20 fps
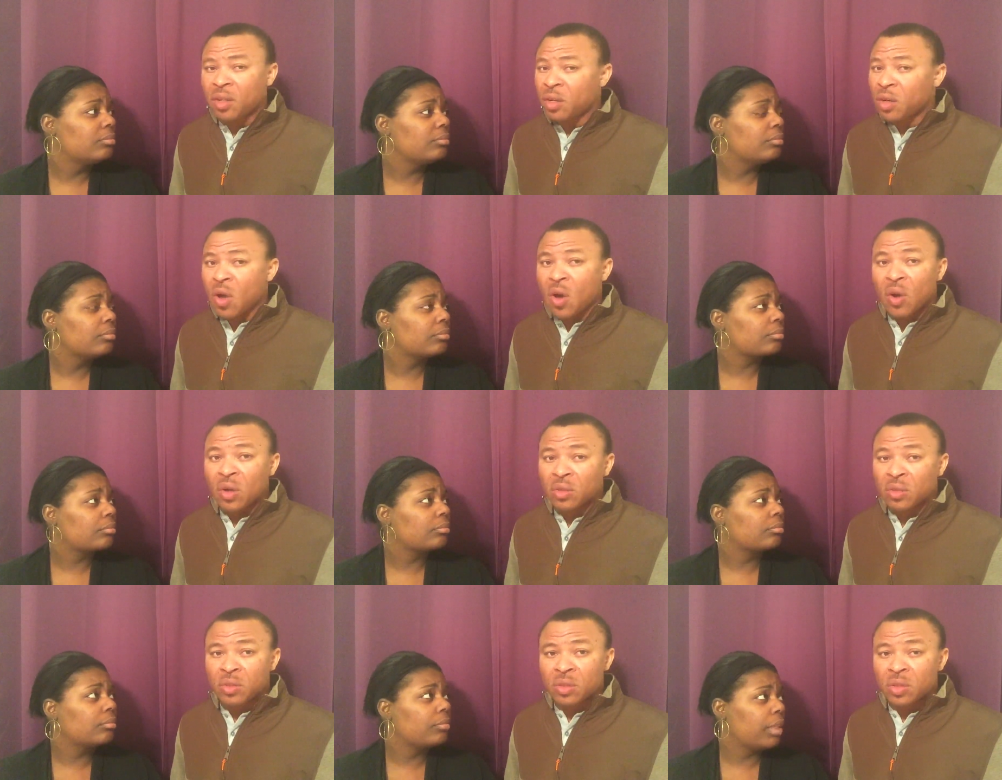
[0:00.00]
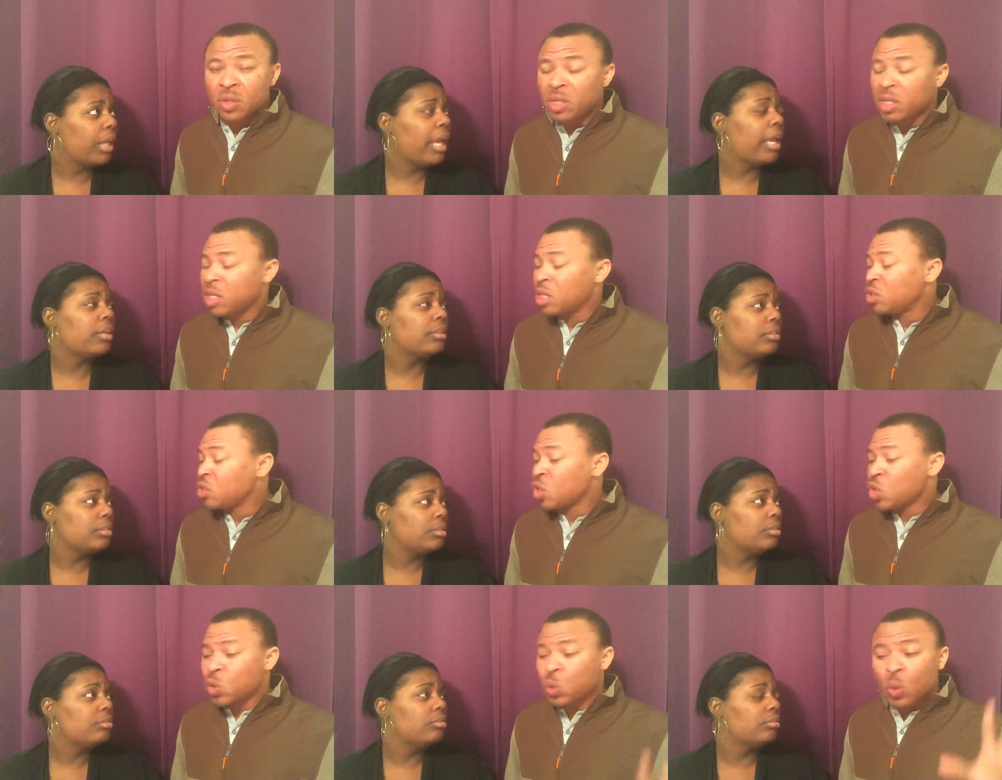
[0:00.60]
Speaker 1: or not. Yes. He
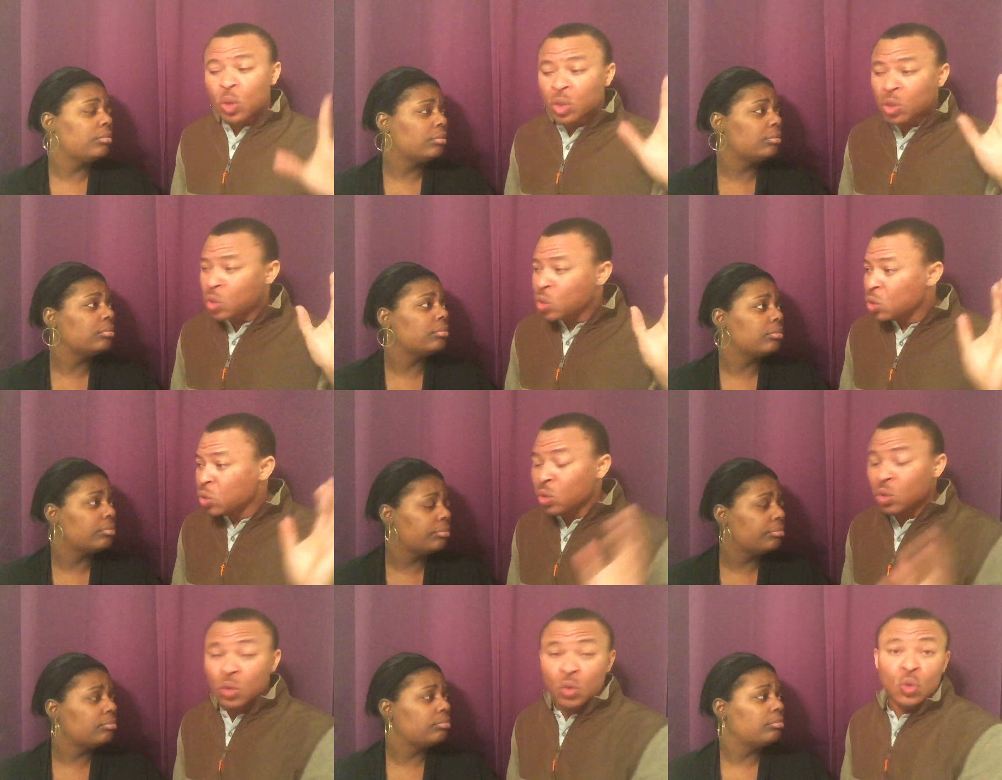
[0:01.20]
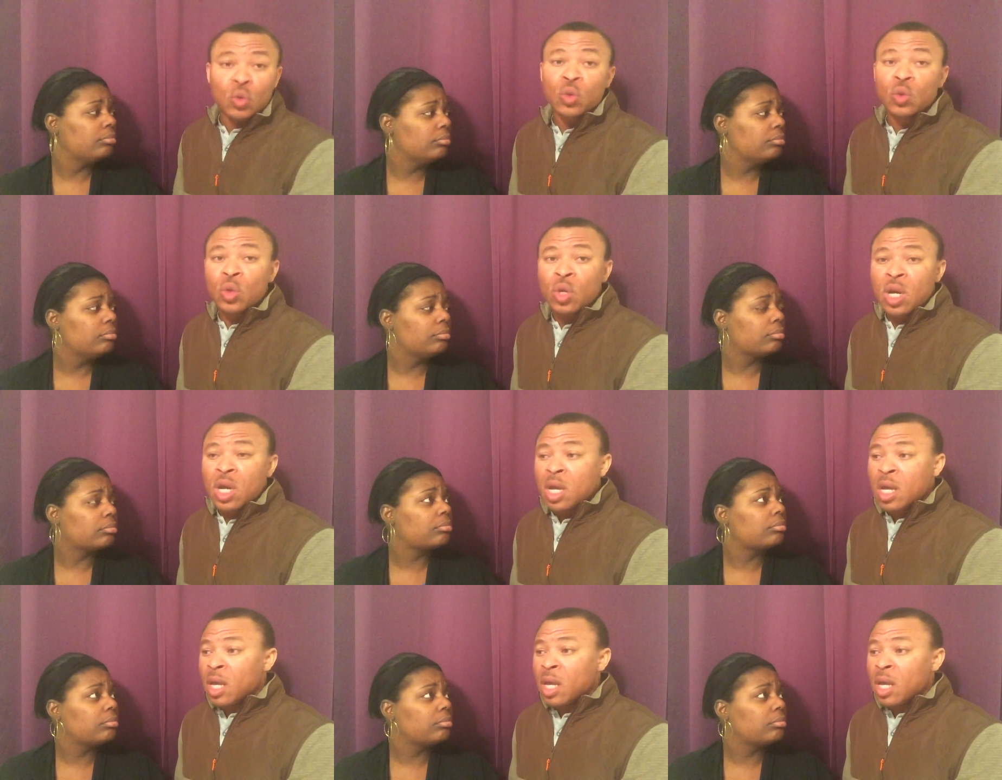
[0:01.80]
just wants you to do